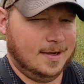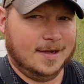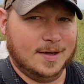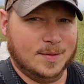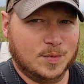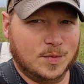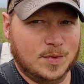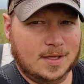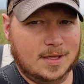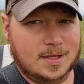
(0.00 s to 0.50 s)

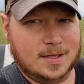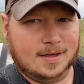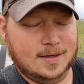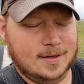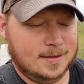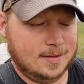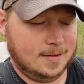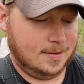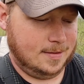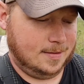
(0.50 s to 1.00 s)
I'm thinking
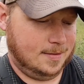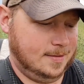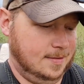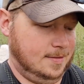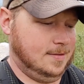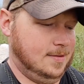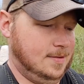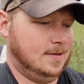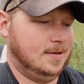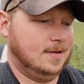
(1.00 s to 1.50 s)

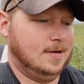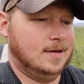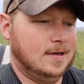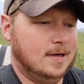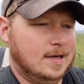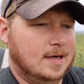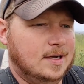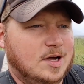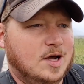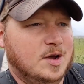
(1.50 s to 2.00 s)

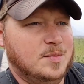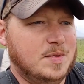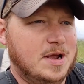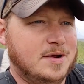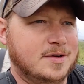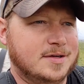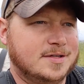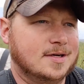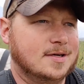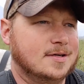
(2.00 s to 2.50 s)
on my
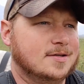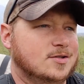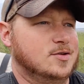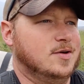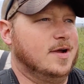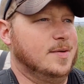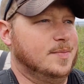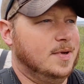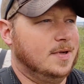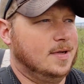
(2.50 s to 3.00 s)
return
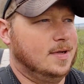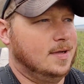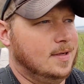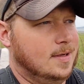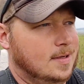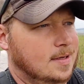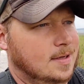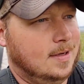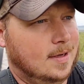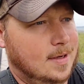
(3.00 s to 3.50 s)
trip,
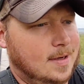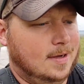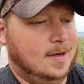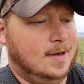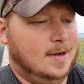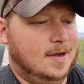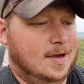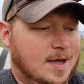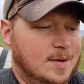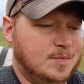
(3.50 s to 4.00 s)

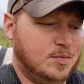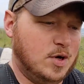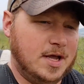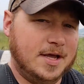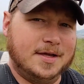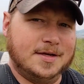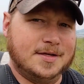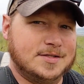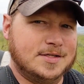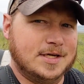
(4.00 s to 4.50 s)
I'm probably
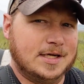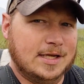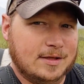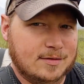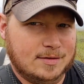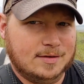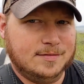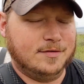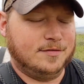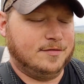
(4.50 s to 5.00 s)
going to stick to
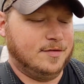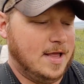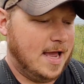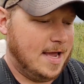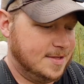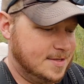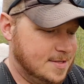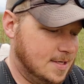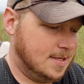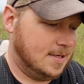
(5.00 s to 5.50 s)
the river
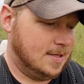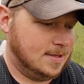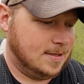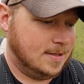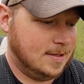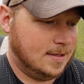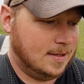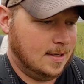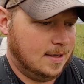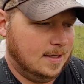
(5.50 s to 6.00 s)
flats
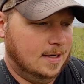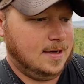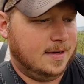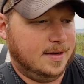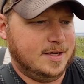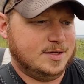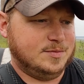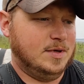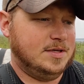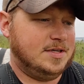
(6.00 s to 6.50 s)

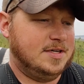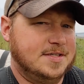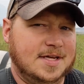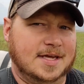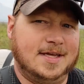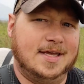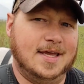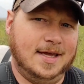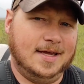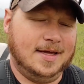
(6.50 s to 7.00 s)
as much as I
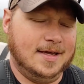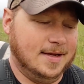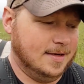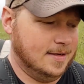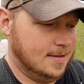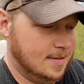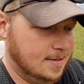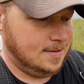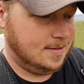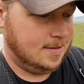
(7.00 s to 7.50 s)
can,
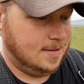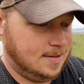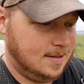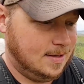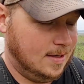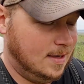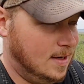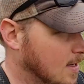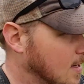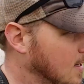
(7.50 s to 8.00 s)

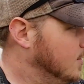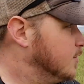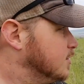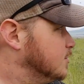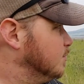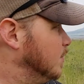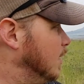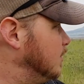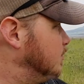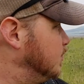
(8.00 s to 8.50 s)

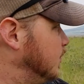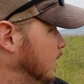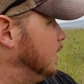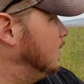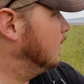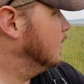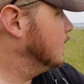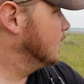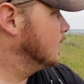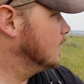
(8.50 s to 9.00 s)
which might
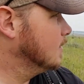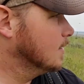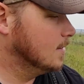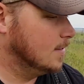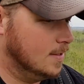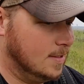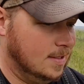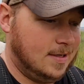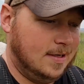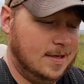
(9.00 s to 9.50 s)
be
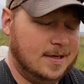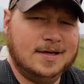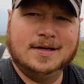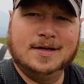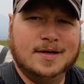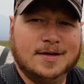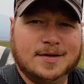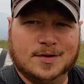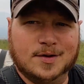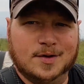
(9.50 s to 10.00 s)

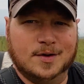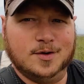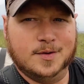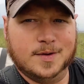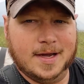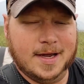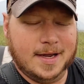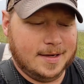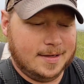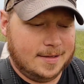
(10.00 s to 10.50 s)
the whole
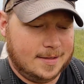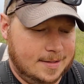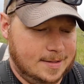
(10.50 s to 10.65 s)
way.